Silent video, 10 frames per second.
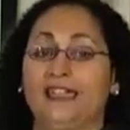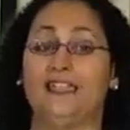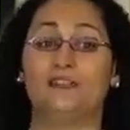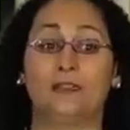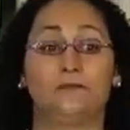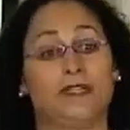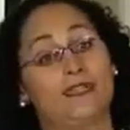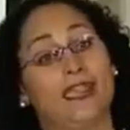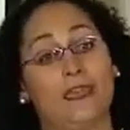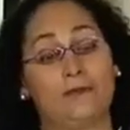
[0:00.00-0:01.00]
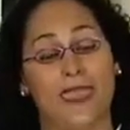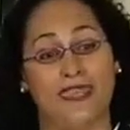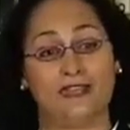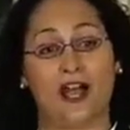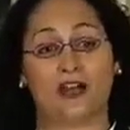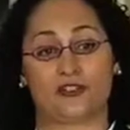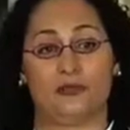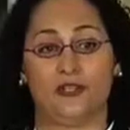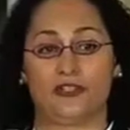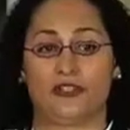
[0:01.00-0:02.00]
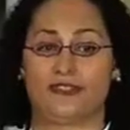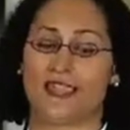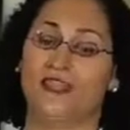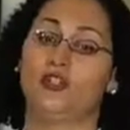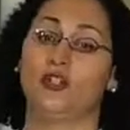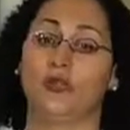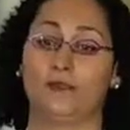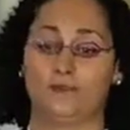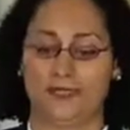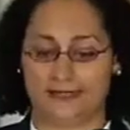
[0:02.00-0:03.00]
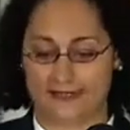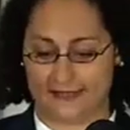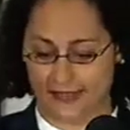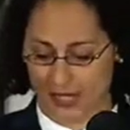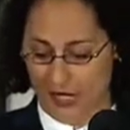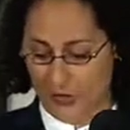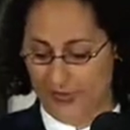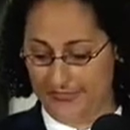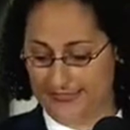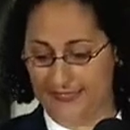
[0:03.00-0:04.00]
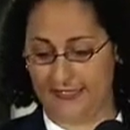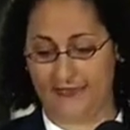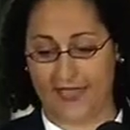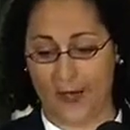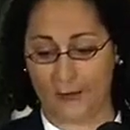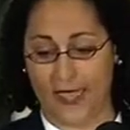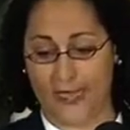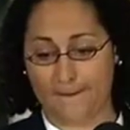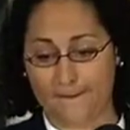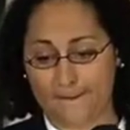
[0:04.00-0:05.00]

giving big campaign contributions and doing business with the city in that way.